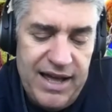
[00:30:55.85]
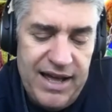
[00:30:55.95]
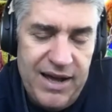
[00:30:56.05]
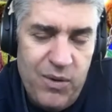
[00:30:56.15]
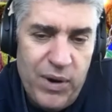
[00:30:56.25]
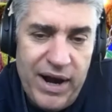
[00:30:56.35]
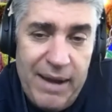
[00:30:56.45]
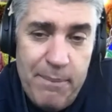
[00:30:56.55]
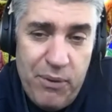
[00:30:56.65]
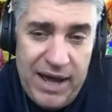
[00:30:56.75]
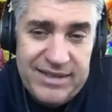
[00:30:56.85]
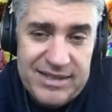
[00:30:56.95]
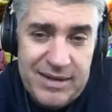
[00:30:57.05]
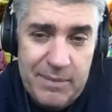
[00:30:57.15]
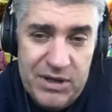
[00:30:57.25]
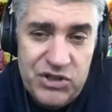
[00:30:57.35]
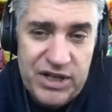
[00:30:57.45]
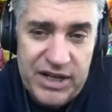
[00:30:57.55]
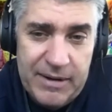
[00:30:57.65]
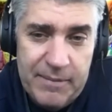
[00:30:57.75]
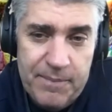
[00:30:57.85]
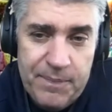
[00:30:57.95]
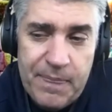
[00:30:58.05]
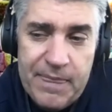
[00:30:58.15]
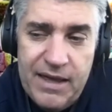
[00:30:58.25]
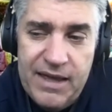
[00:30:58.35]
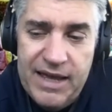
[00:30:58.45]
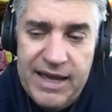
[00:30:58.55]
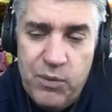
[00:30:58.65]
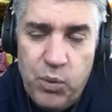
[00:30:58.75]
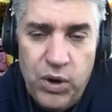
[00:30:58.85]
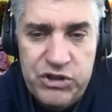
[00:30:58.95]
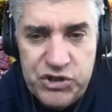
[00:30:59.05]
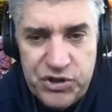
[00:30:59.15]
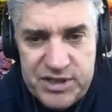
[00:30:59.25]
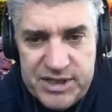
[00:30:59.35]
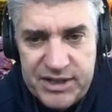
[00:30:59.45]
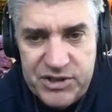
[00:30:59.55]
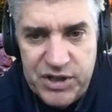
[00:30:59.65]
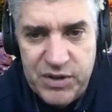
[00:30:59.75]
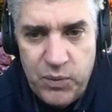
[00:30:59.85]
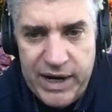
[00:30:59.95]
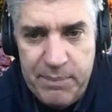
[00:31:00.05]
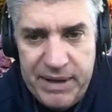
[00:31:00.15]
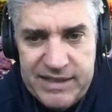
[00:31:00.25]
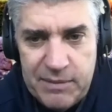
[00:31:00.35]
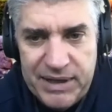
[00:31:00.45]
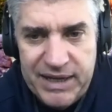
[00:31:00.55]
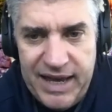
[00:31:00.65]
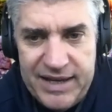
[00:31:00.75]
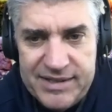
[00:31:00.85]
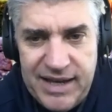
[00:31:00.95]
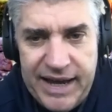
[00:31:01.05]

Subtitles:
When I practiced in Michigan, in one jurisdiction, when I picked up a case, I got a